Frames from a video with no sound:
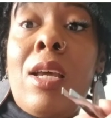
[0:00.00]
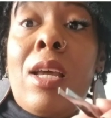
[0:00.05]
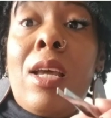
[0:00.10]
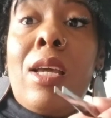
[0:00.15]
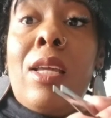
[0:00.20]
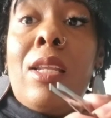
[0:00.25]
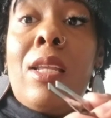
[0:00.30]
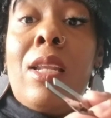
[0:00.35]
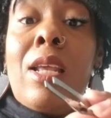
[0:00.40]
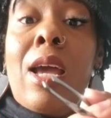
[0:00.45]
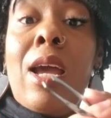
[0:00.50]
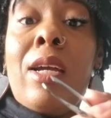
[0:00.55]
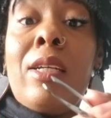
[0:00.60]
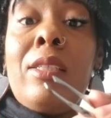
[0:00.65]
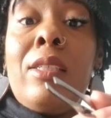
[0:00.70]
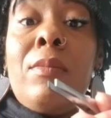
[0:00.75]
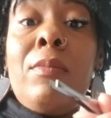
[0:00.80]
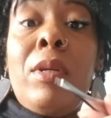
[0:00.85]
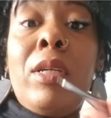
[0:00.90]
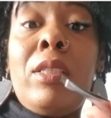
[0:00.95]
and it
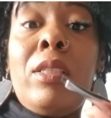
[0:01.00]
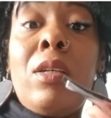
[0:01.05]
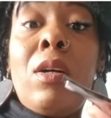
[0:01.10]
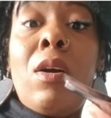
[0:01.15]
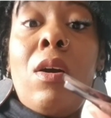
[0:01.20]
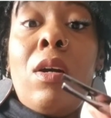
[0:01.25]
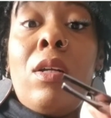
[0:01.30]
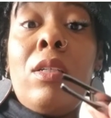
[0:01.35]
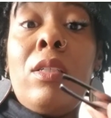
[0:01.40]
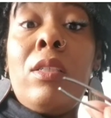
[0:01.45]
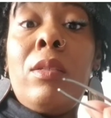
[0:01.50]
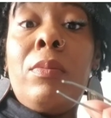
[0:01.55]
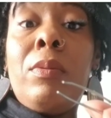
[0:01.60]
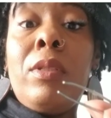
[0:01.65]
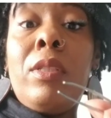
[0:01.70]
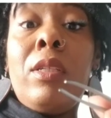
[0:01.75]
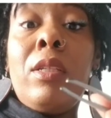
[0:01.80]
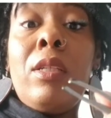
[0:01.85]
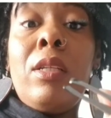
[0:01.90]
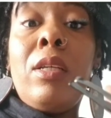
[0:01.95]
actually makes it harder to
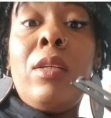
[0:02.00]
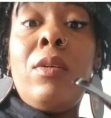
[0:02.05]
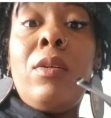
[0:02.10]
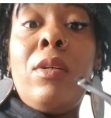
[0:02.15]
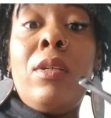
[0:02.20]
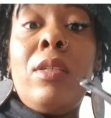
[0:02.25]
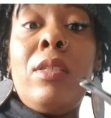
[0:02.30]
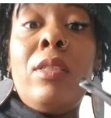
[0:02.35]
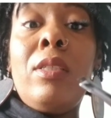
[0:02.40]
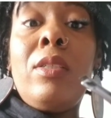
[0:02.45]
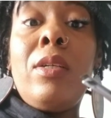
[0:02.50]
put the lid on.